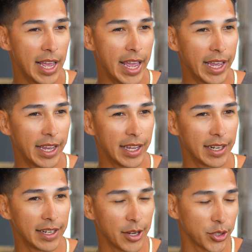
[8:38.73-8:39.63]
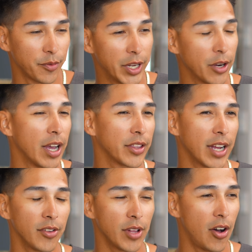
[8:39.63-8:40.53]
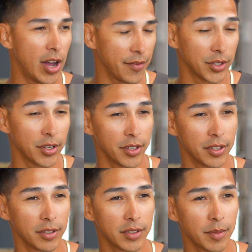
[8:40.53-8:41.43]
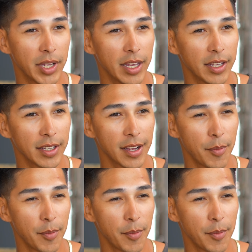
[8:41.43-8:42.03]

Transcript: And there's a video out there. I'll have to show you someday.